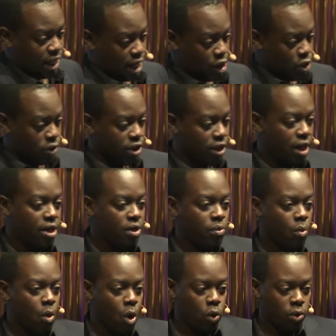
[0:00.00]
They don't tell
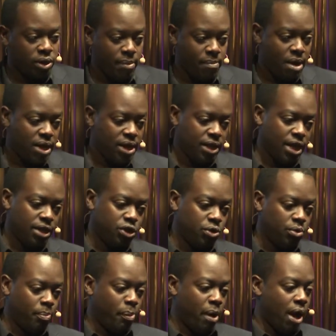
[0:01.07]
you all the money that
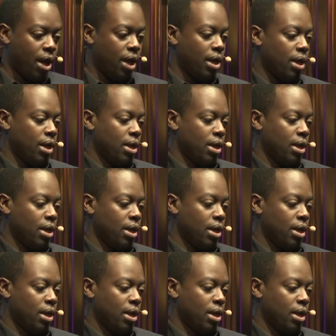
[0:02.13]
you pay